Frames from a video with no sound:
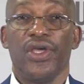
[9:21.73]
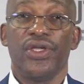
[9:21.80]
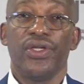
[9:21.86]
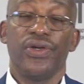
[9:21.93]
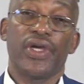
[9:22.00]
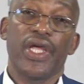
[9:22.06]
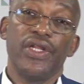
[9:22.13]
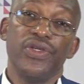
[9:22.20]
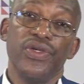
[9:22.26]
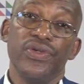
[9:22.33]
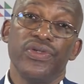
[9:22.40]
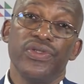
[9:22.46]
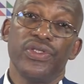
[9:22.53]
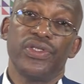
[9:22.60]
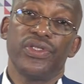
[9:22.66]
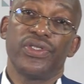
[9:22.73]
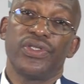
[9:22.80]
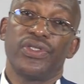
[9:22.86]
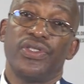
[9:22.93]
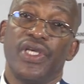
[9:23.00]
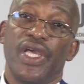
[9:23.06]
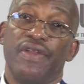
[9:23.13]
You can use
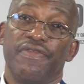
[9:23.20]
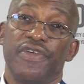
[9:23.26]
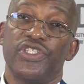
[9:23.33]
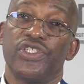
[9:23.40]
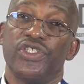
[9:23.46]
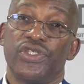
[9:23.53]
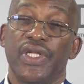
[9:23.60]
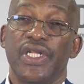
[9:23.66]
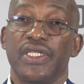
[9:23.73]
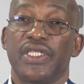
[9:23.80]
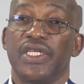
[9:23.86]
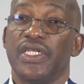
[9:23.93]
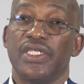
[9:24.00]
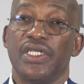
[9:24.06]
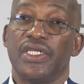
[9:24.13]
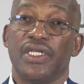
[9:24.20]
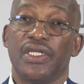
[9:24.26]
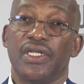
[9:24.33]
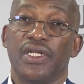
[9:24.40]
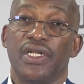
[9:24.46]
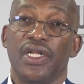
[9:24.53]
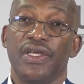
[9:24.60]
the Envision 2030
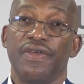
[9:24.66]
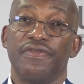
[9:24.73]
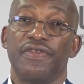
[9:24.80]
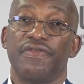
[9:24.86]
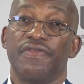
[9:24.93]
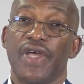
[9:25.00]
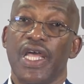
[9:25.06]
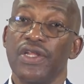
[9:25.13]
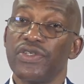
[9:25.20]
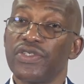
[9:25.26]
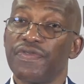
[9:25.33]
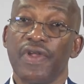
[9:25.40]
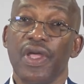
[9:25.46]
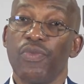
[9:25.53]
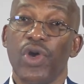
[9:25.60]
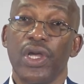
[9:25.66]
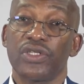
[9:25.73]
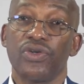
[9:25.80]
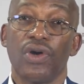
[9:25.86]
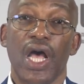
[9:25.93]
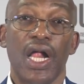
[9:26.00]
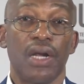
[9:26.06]
Lived Values Framework
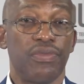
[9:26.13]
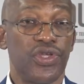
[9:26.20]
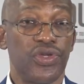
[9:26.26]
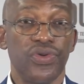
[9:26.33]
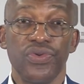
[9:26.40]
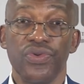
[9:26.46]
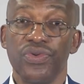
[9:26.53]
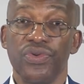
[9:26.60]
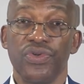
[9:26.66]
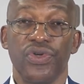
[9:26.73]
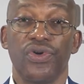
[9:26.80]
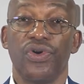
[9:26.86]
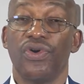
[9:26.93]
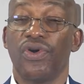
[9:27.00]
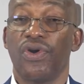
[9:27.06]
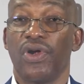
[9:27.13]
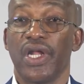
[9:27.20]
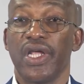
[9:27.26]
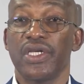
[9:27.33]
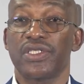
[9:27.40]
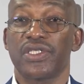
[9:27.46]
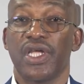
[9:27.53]
to help you, your
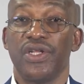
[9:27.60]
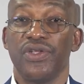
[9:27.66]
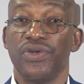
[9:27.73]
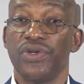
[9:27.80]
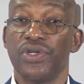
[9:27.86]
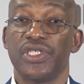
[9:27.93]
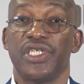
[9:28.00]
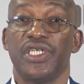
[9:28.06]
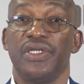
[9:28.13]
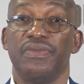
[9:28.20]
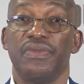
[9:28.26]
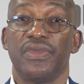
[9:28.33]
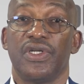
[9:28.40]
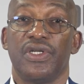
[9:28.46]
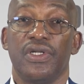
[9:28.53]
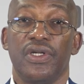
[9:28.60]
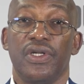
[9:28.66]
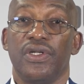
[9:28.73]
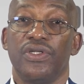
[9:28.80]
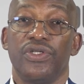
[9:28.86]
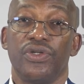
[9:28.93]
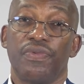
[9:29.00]
colleagues, and your team
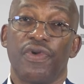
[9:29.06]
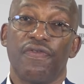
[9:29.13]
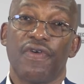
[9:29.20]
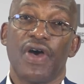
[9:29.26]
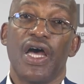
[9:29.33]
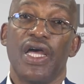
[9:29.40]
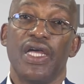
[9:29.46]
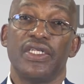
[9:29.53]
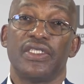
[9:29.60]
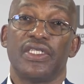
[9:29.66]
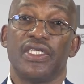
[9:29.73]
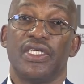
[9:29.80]
to provide